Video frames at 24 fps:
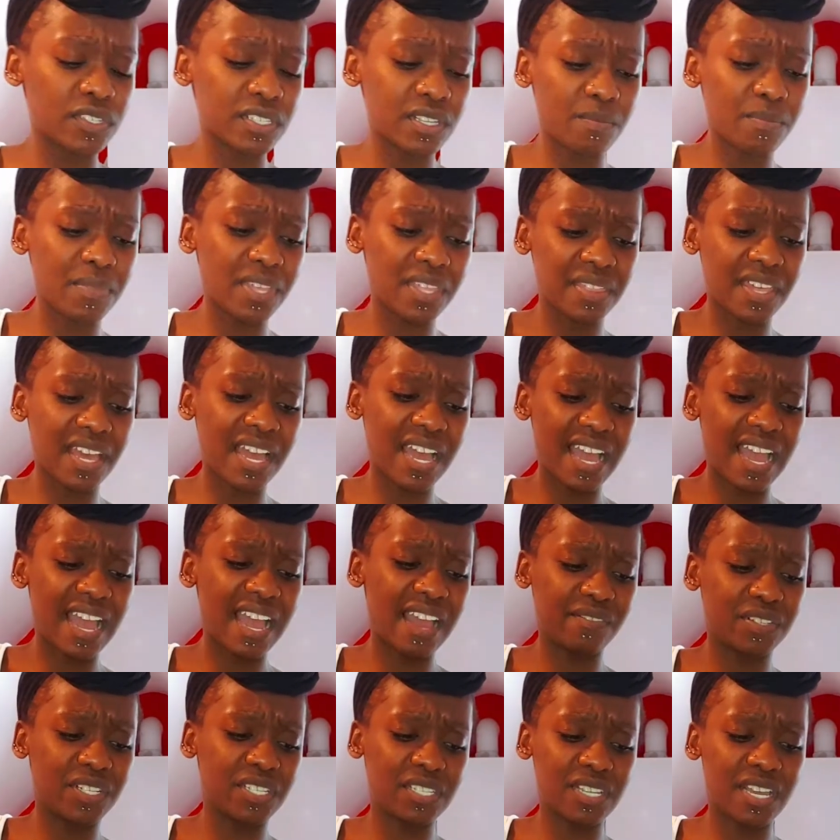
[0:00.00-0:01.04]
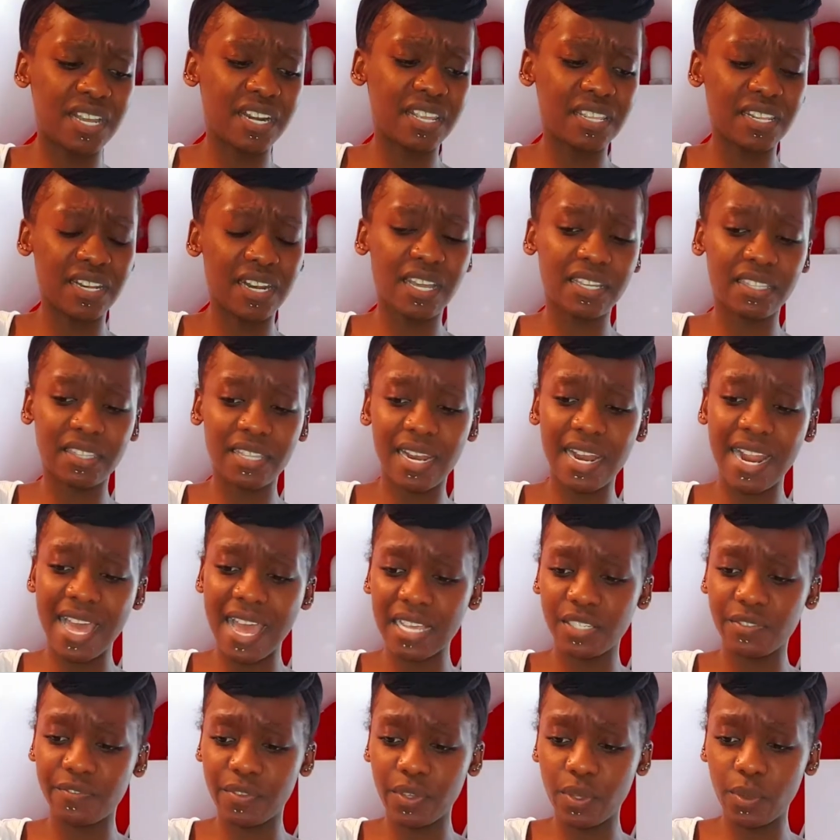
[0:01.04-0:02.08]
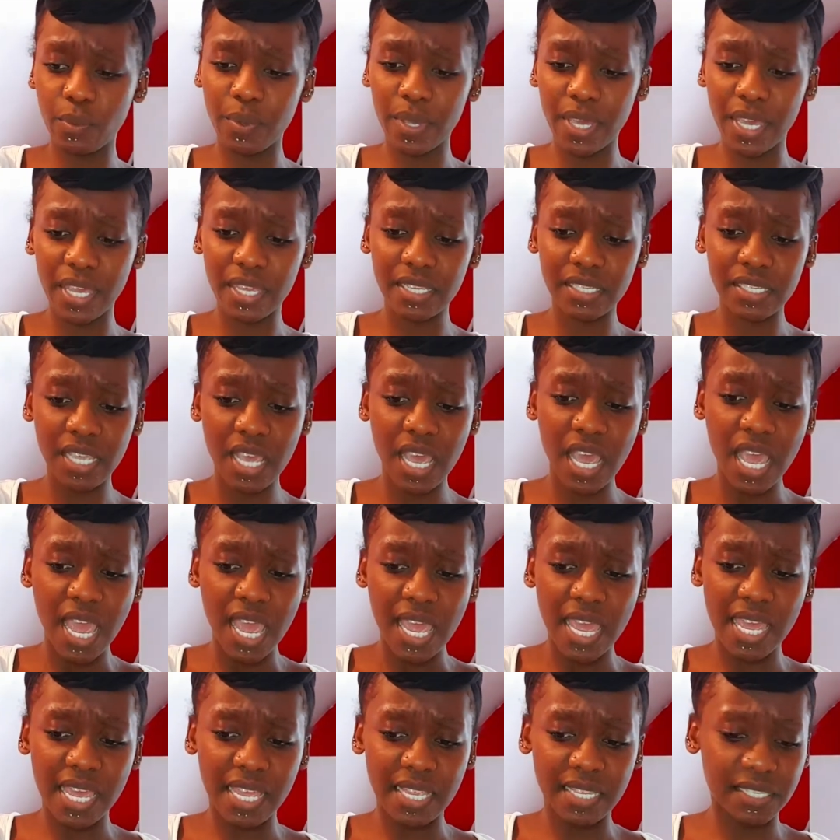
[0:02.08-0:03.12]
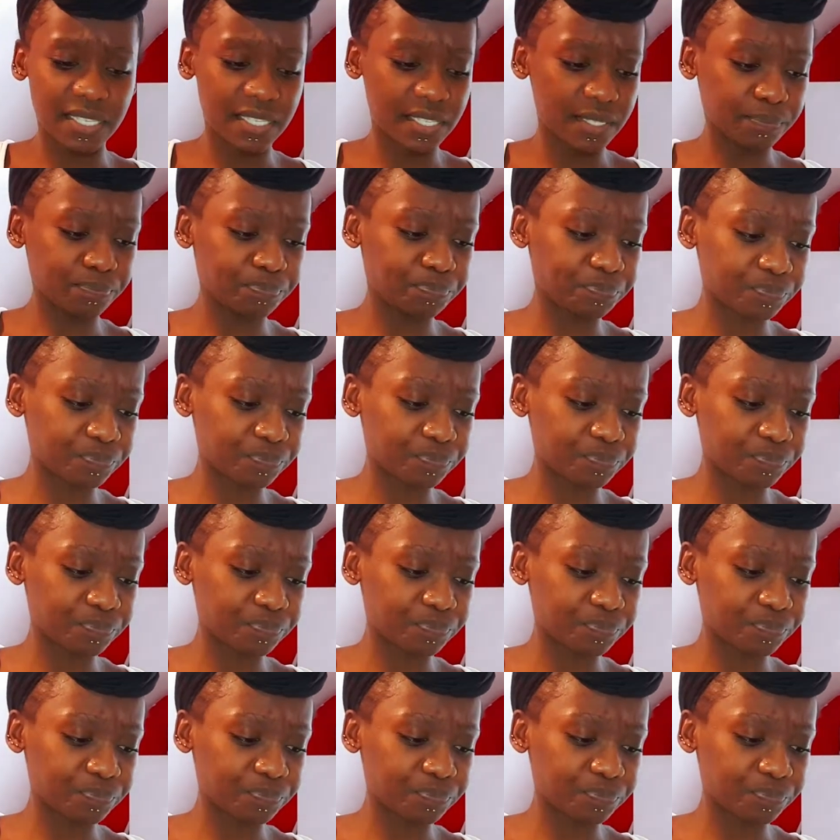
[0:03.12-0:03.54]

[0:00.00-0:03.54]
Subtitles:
something that I have decided in like the last few weeks is,